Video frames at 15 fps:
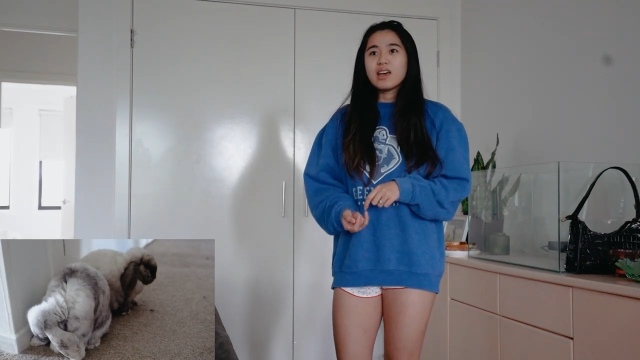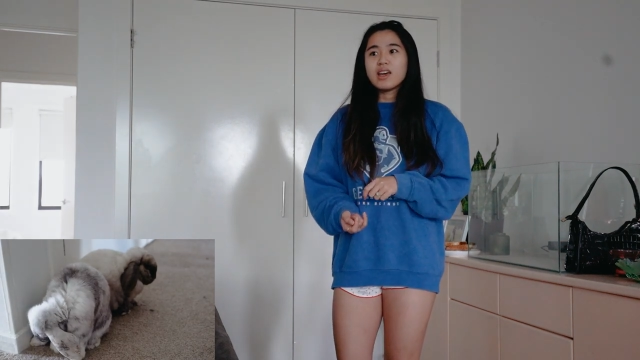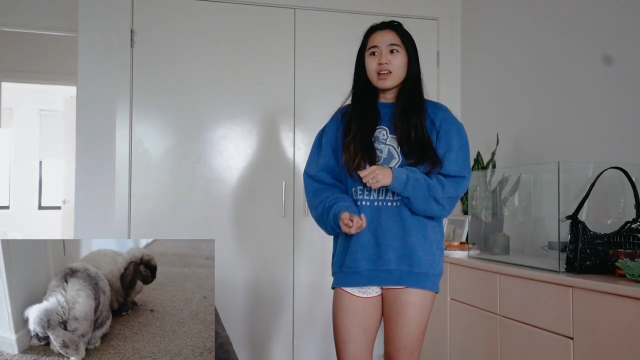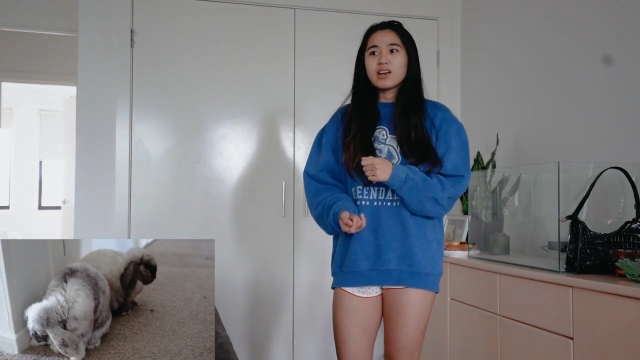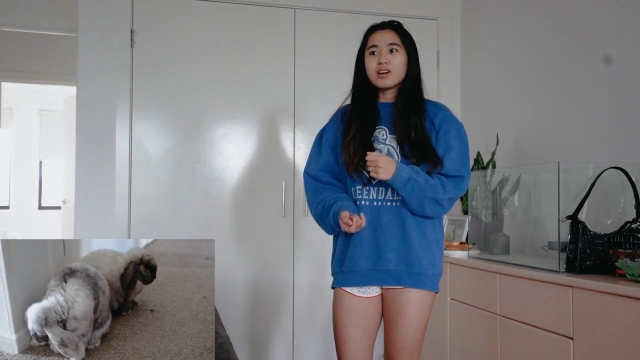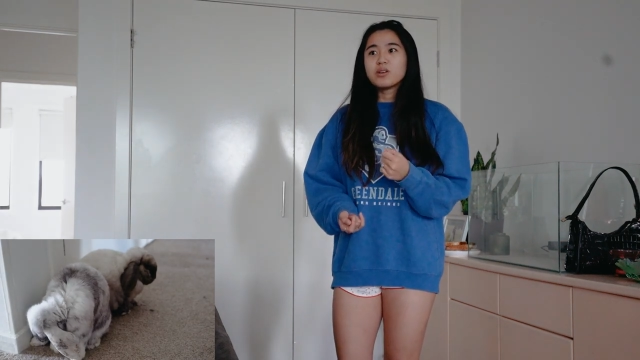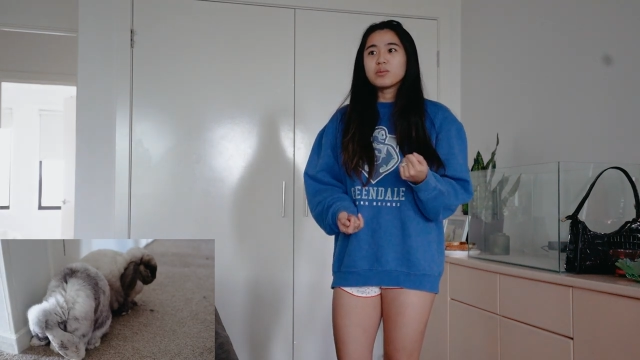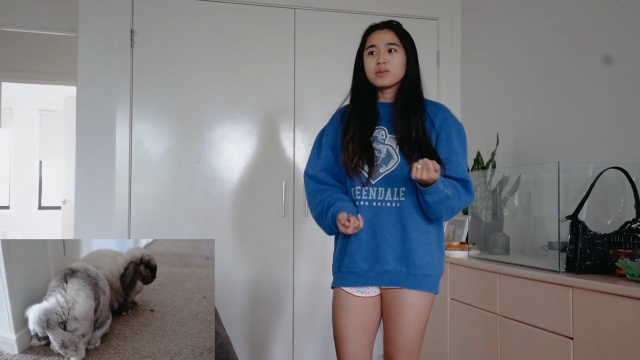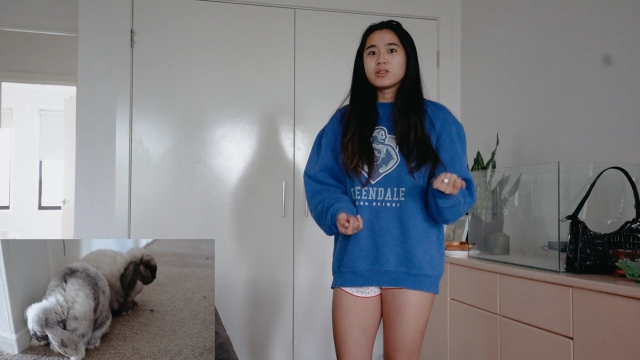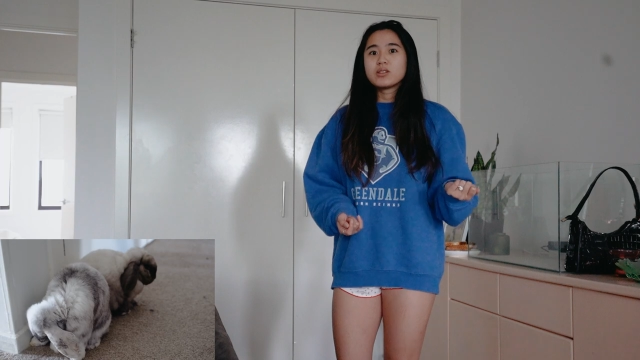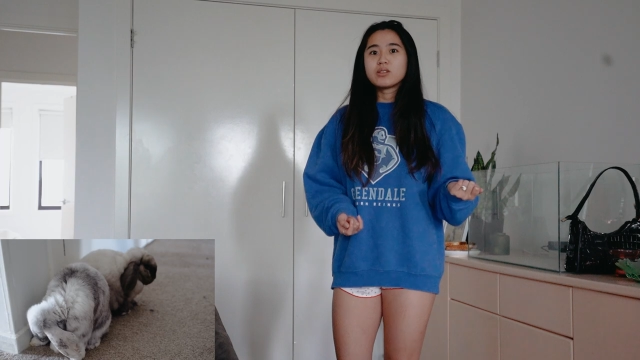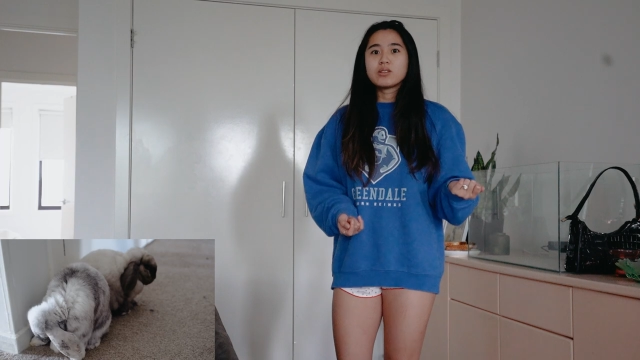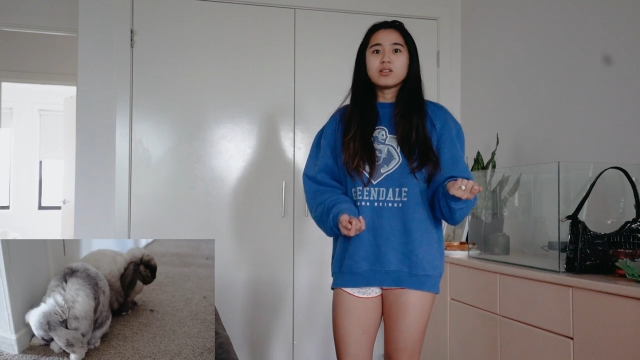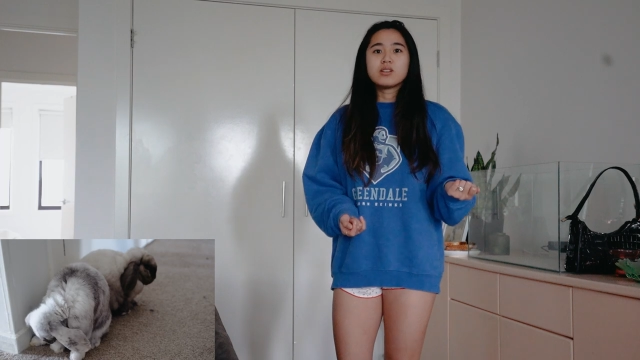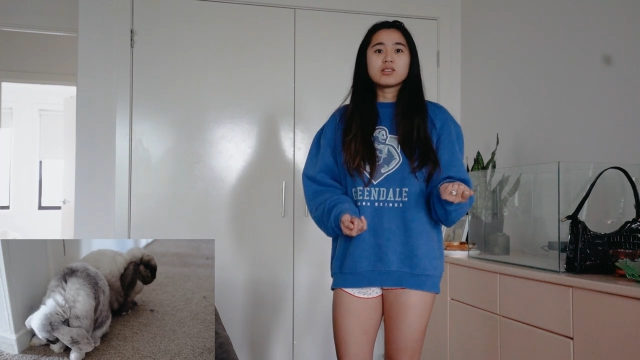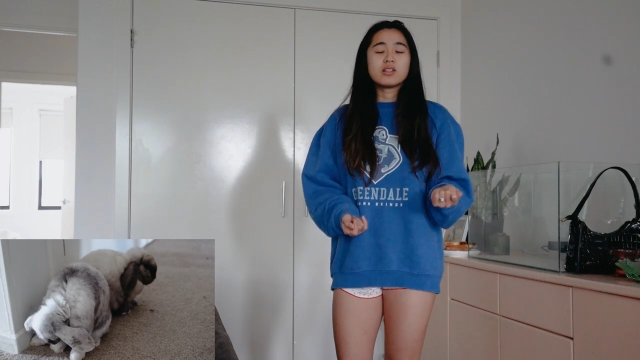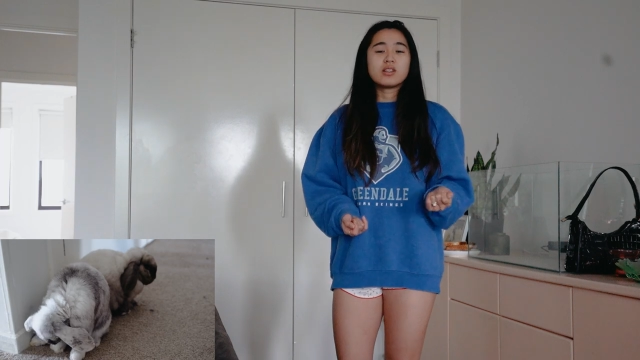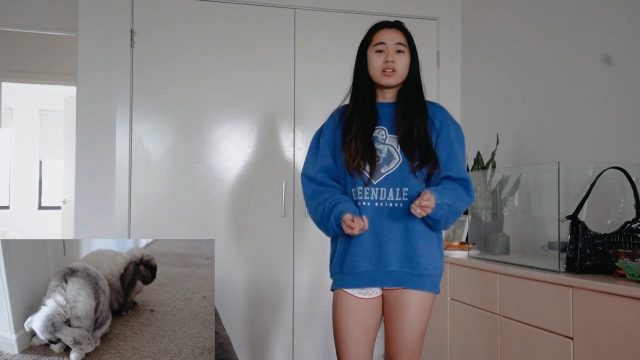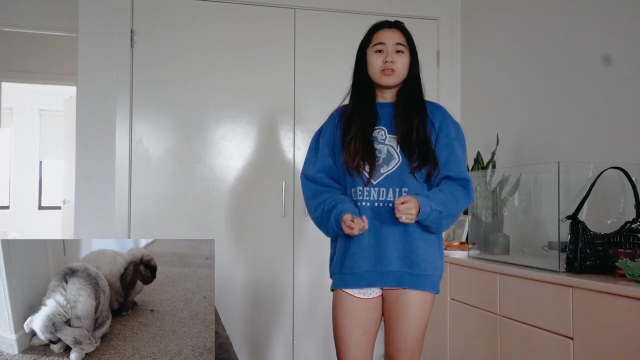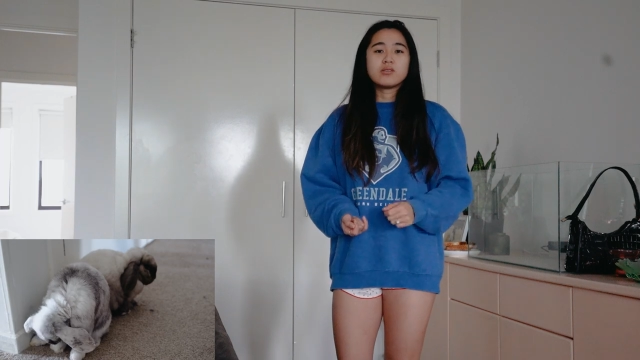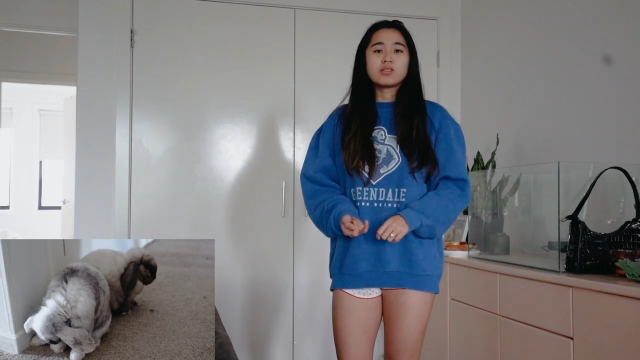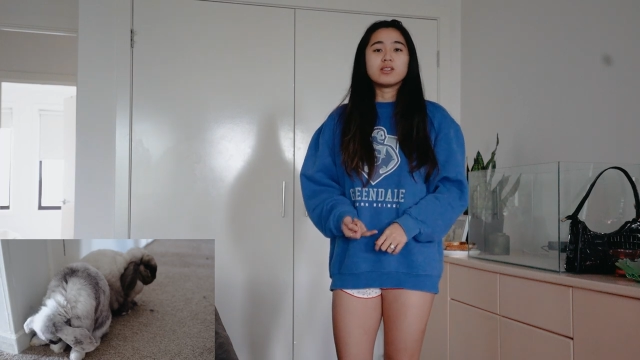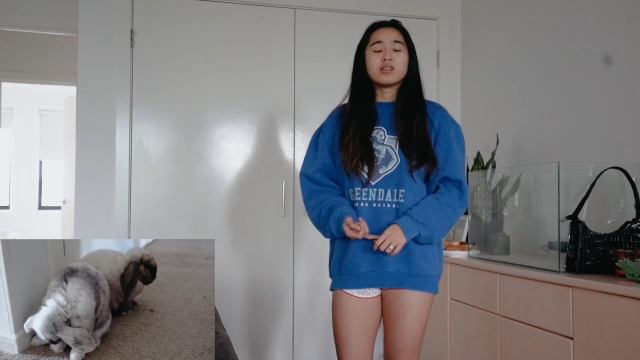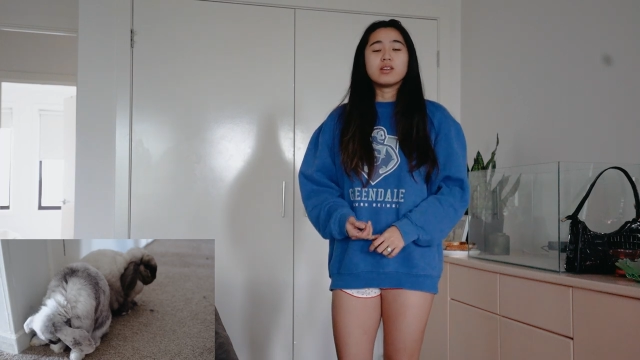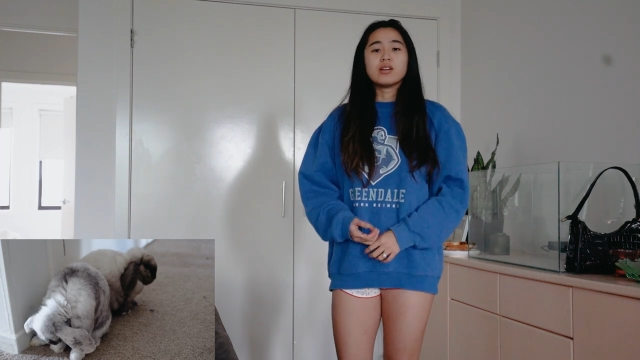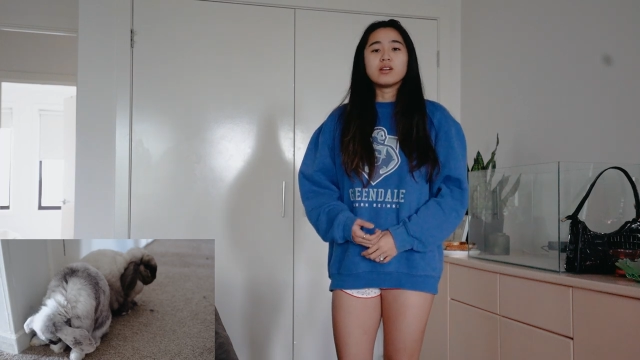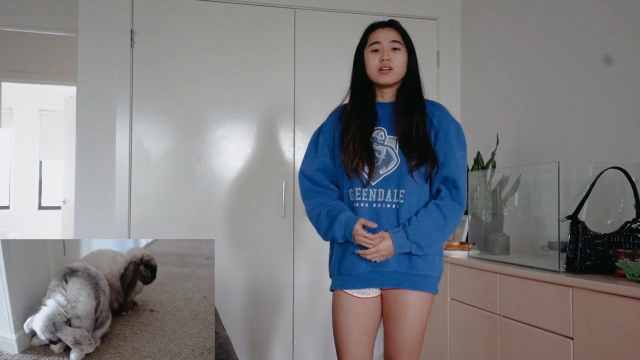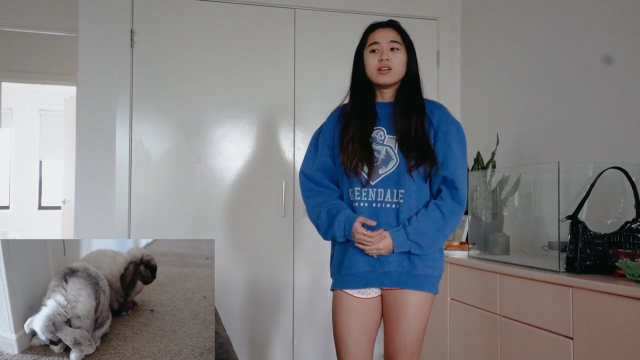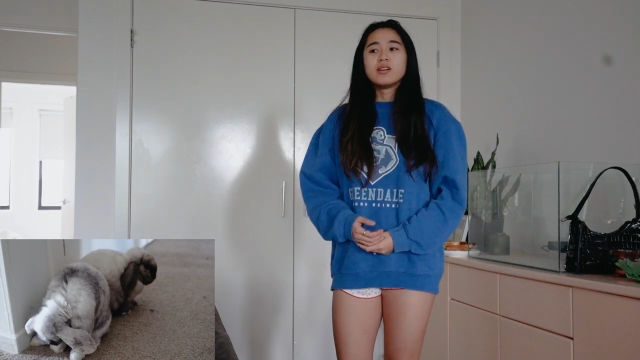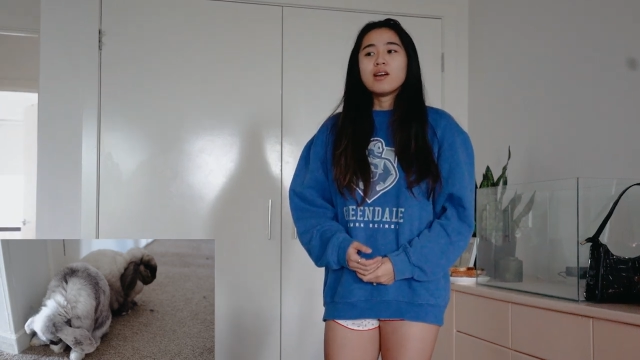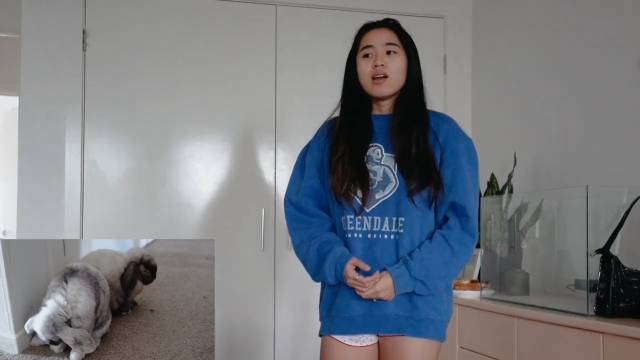And I opened the closet and he was in there.